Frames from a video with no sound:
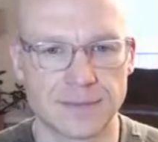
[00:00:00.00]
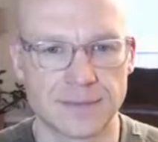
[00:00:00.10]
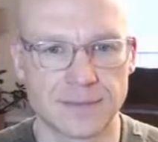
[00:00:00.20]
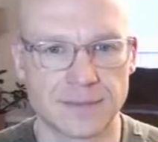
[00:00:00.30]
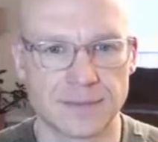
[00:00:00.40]

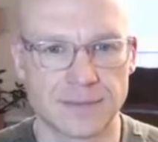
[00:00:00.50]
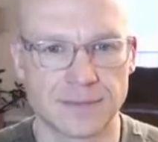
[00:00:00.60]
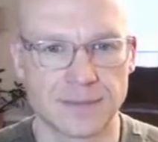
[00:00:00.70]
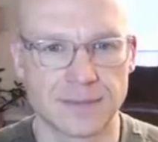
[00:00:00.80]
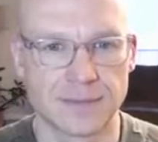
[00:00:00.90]

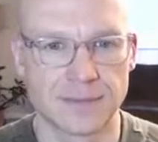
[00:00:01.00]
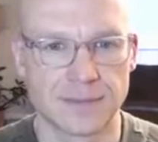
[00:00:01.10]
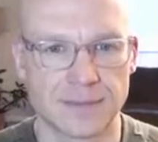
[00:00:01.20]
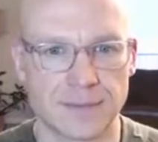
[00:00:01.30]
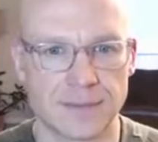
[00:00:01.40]

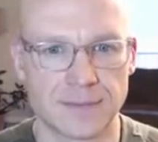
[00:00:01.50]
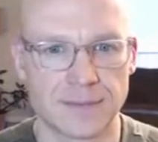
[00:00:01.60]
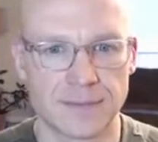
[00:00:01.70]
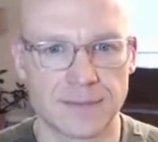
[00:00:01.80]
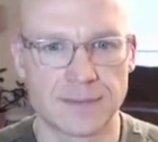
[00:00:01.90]

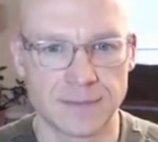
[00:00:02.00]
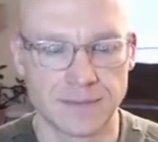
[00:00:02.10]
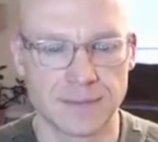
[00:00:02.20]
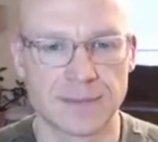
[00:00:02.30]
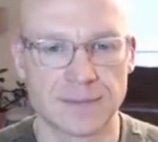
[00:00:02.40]

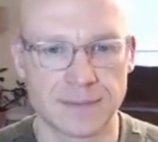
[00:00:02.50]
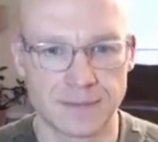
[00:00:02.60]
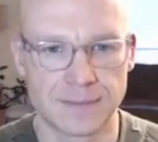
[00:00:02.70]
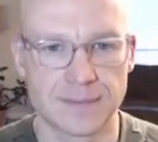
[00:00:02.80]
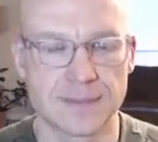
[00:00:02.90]

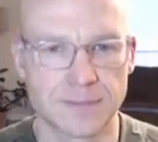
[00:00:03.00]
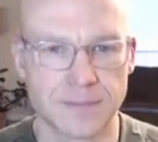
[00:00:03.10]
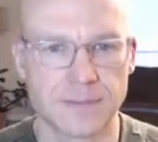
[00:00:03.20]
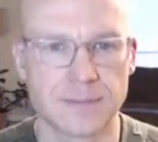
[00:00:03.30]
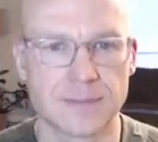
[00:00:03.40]

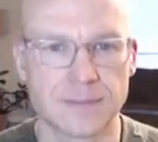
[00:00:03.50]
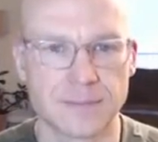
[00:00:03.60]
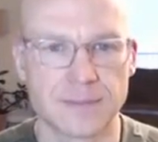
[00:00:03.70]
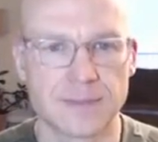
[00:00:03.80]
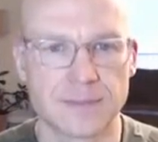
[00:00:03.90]

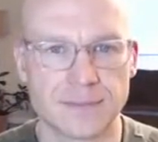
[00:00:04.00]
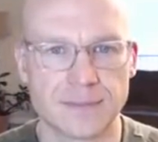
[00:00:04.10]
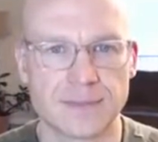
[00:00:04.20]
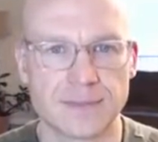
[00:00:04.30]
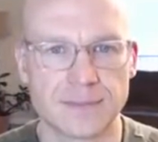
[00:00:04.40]

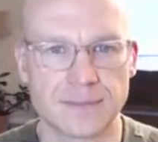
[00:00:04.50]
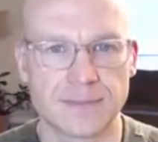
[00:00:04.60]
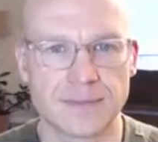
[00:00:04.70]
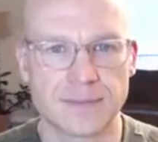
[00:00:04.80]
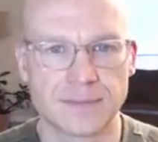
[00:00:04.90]

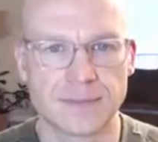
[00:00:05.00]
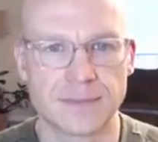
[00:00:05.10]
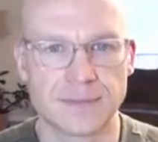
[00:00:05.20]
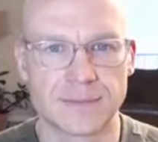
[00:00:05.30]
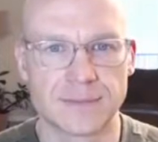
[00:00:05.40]

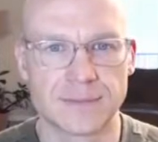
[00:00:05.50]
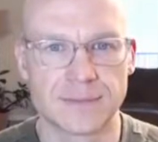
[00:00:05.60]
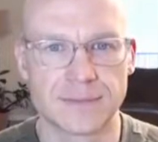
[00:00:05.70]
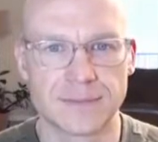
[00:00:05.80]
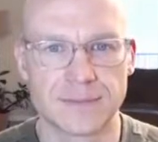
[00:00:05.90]

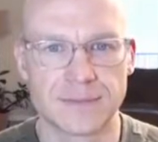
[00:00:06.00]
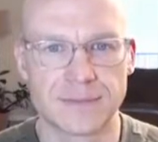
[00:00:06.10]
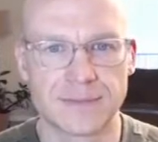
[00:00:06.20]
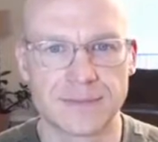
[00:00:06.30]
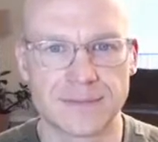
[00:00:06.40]

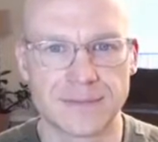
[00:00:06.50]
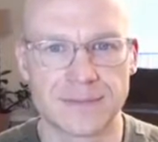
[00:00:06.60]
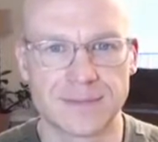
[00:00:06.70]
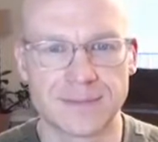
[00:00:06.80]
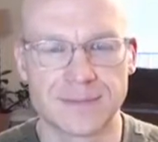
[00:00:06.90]

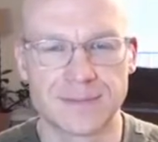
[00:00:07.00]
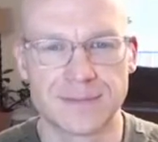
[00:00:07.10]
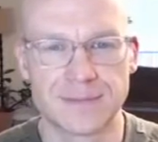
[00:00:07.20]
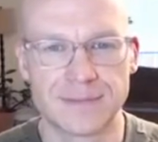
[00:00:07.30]
(not speaking)